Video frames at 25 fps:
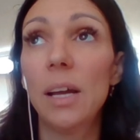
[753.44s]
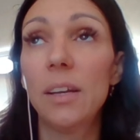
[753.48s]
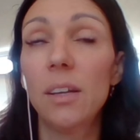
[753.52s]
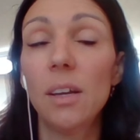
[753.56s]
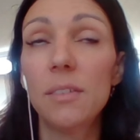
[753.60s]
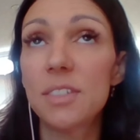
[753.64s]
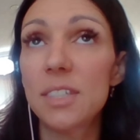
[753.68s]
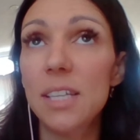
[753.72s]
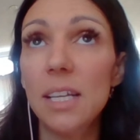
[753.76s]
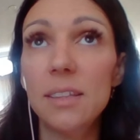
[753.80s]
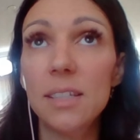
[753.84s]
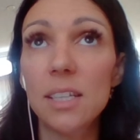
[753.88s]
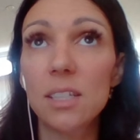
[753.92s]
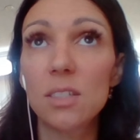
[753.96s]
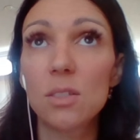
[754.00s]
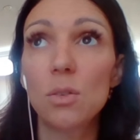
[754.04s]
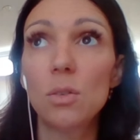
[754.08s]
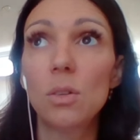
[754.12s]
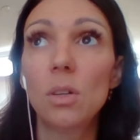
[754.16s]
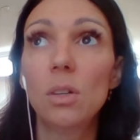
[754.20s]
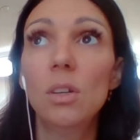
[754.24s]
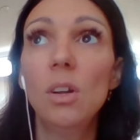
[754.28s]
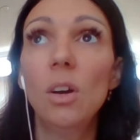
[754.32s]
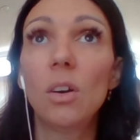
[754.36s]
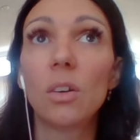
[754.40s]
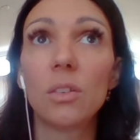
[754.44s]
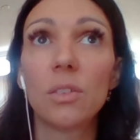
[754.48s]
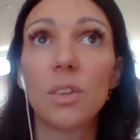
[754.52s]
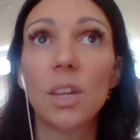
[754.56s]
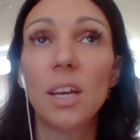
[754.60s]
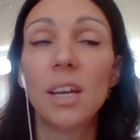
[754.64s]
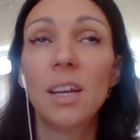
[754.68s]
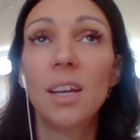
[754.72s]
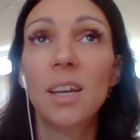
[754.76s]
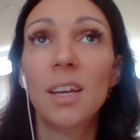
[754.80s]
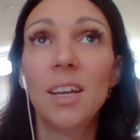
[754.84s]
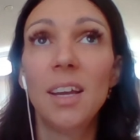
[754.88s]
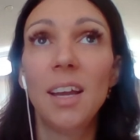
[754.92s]
and I've said this all along
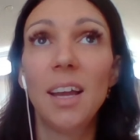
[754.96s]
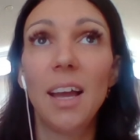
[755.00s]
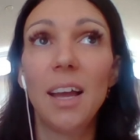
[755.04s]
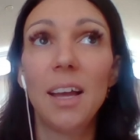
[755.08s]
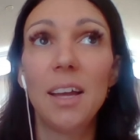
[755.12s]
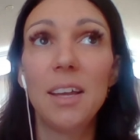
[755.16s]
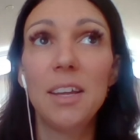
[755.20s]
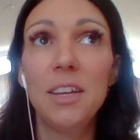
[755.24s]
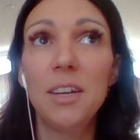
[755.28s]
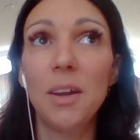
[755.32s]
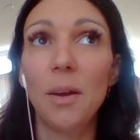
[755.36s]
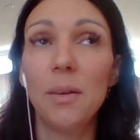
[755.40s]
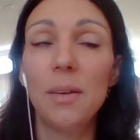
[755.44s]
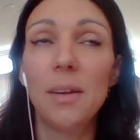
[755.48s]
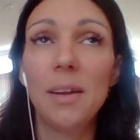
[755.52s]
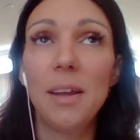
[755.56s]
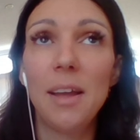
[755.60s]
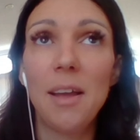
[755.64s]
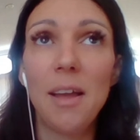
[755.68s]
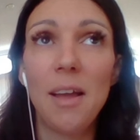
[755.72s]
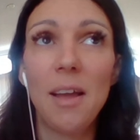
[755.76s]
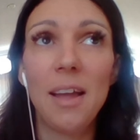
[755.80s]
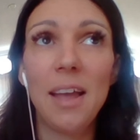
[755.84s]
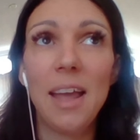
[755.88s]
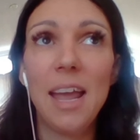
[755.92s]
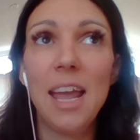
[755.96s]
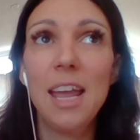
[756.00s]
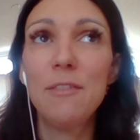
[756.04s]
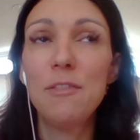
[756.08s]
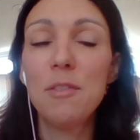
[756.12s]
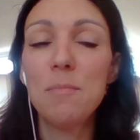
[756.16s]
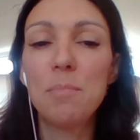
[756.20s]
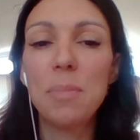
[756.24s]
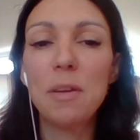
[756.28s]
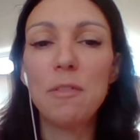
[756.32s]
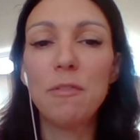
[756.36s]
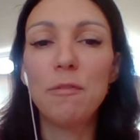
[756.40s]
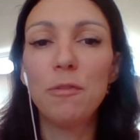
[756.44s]
that, uh, you know, even
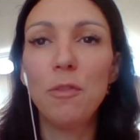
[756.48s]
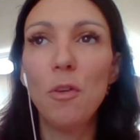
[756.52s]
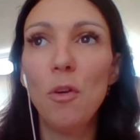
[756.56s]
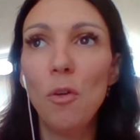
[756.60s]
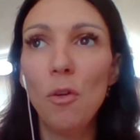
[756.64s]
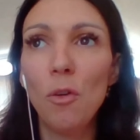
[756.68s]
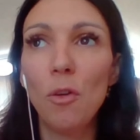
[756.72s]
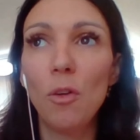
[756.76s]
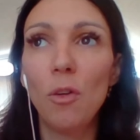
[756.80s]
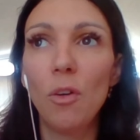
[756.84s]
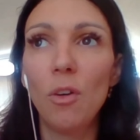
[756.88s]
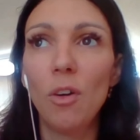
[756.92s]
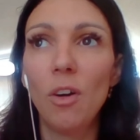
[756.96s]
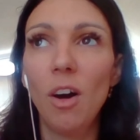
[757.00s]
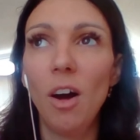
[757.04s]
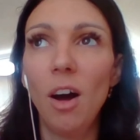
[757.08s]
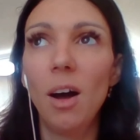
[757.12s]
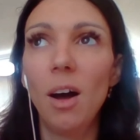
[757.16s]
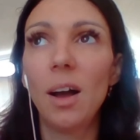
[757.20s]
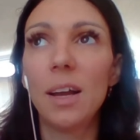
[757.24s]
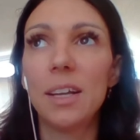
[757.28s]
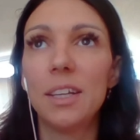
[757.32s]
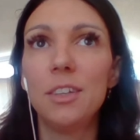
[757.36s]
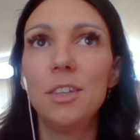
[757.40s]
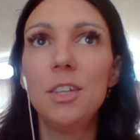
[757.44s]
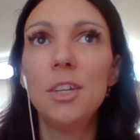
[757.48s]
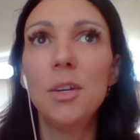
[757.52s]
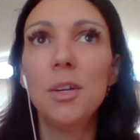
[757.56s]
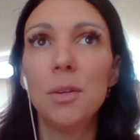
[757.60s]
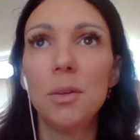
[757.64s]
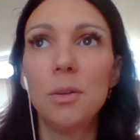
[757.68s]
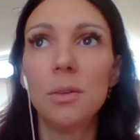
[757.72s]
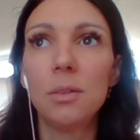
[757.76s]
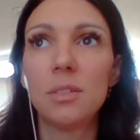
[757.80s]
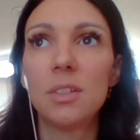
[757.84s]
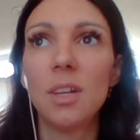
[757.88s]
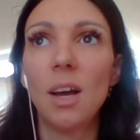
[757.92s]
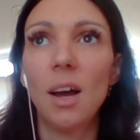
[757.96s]
before I
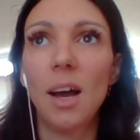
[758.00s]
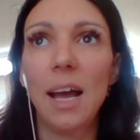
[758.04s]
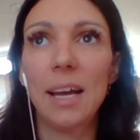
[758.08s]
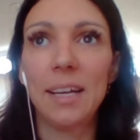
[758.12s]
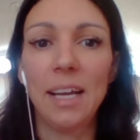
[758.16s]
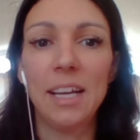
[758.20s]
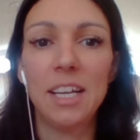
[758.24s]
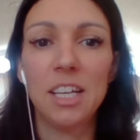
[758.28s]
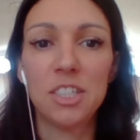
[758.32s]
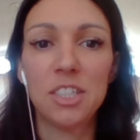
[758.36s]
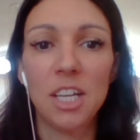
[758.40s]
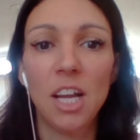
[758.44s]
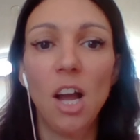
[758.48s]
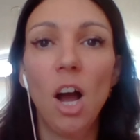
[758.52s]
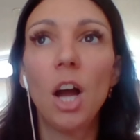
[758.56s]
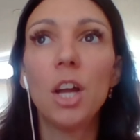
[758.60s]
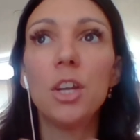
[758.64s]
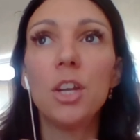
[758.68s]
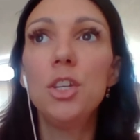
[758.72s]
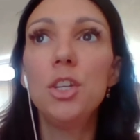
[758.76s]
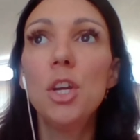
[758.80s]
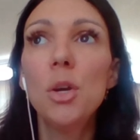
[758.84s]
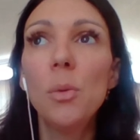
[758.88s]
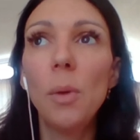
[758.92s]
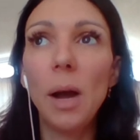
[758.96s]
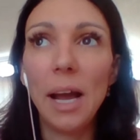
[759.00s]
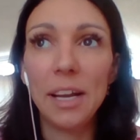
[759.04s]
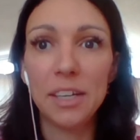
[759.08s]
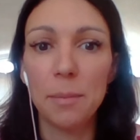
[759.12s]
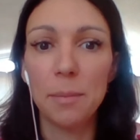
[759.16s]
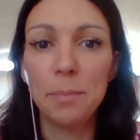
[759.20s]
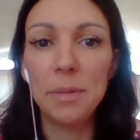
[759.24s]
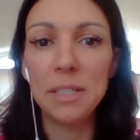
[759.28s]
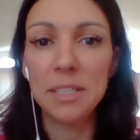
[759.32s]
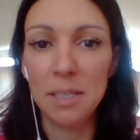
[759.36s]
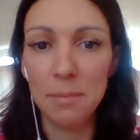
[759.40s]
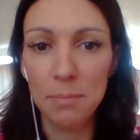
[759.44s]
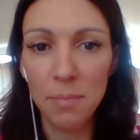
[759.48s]
knew that I had ADHD, I knew I had a
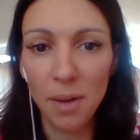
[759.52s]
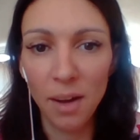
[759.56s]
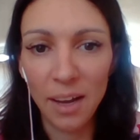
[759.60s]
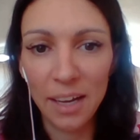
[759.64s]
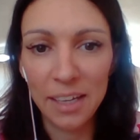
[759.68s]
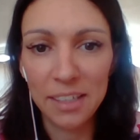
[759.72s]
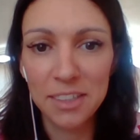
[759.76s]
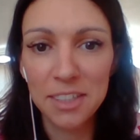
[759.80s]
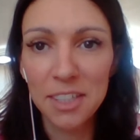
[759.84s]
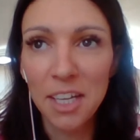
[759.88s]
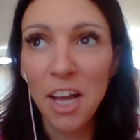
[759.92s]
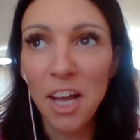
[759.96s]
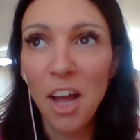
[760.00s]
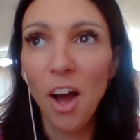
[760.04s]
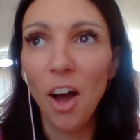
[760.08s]
busy mind.